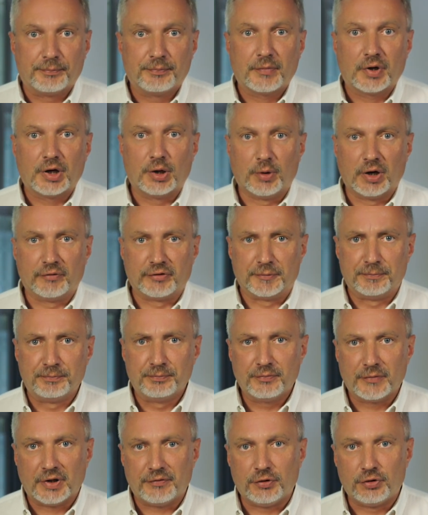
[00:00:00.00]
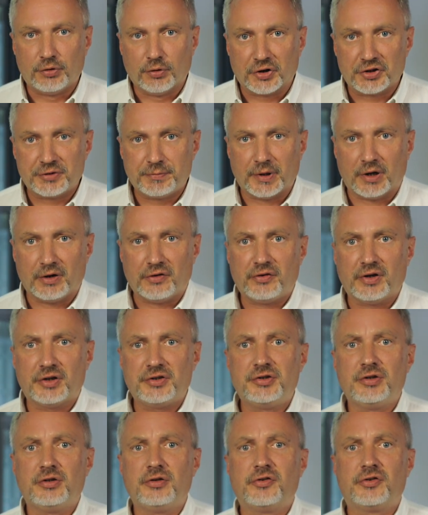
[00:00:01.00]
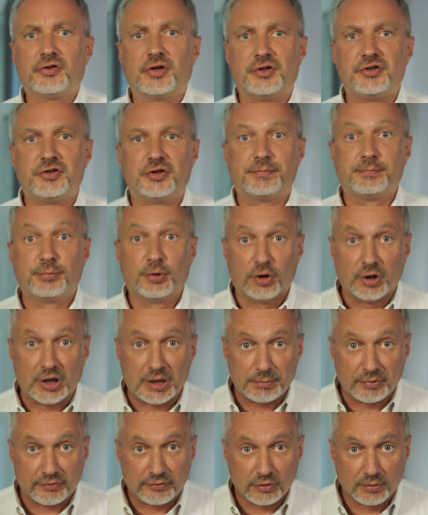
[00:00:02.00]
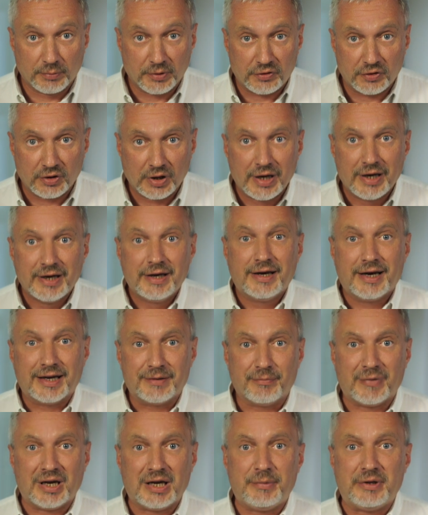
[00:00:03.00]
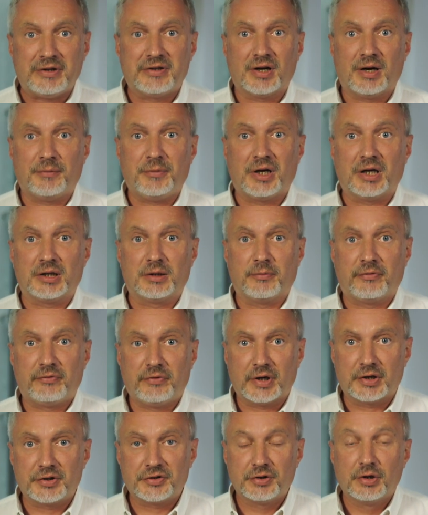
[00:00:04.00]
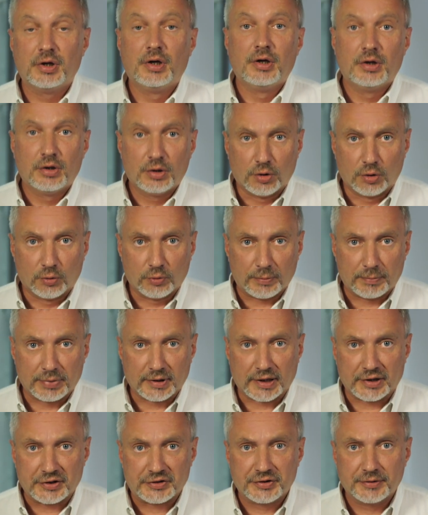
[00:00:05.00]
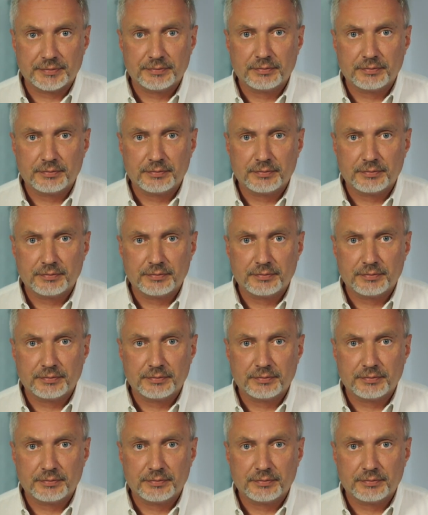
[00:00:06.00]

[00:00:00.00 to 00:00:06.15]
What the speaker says: However, if you do experience issues such as poor heat performance, it may be time to get them fixed or replaced.